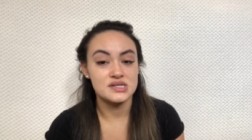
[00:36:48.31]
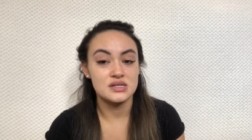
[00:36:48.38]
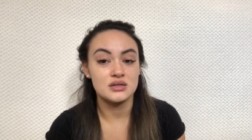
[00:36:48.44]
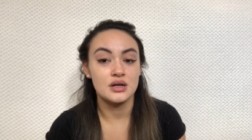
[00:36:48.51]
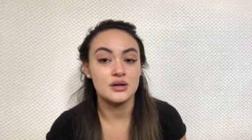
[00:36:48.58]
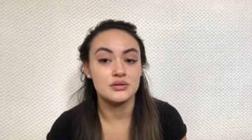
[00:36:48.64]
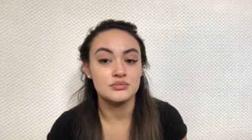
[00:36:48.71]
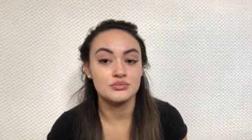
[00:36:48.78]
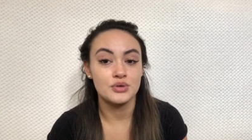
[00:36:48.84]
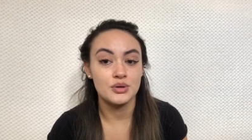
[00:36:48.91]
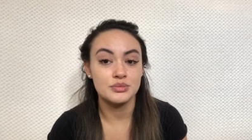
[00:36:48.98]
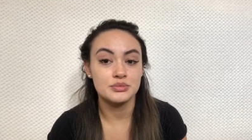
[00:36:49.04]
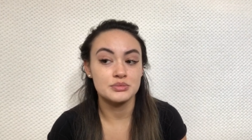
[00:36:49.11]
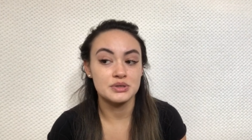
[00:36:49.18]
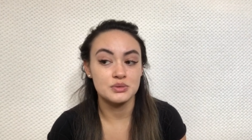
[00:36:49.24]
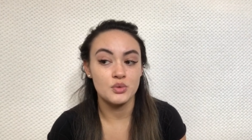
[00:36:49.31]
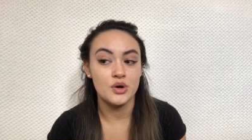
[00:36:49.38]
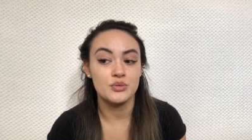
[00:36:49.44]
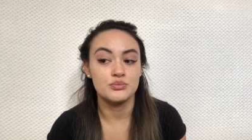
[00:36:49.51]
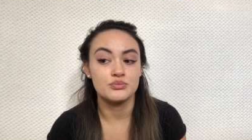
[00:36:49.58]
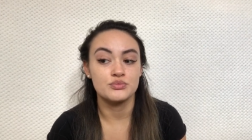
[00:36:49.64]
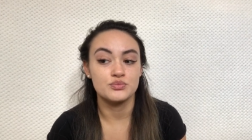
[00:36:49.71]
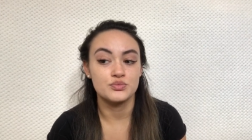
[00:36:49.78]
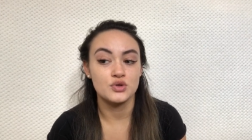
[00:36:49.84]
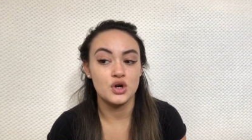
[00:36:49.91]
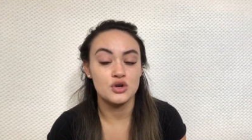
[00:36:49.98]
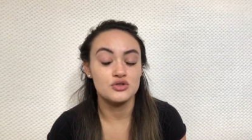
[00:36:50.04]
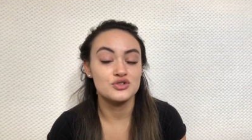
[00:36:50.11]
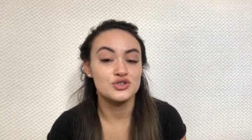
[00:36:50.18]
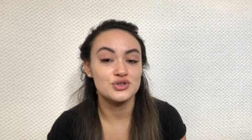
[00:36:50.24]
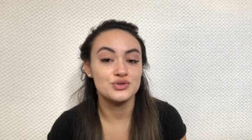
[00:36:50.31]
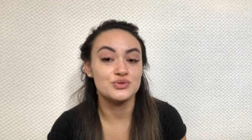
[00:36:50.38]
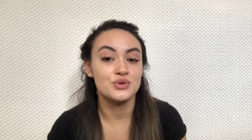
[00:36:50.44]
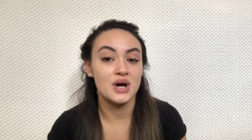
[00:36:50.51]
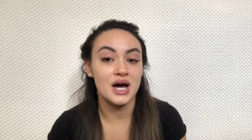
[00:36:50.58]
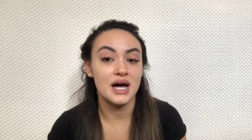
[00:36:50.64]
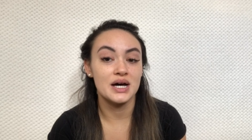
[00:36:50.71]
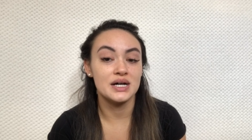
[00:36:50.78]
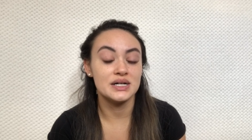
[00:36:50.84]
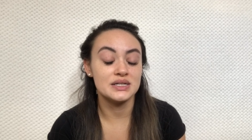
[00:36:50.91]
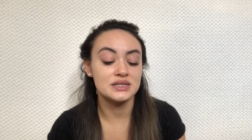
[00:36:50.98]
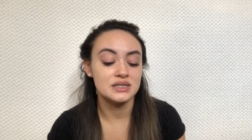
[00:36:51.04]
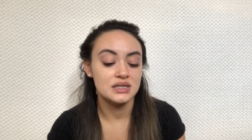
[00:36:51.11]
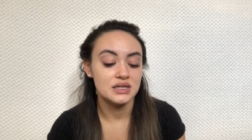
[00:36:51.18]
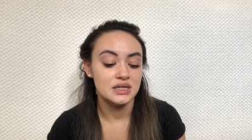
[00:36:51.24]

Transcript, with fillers: then I probably won't go too hard.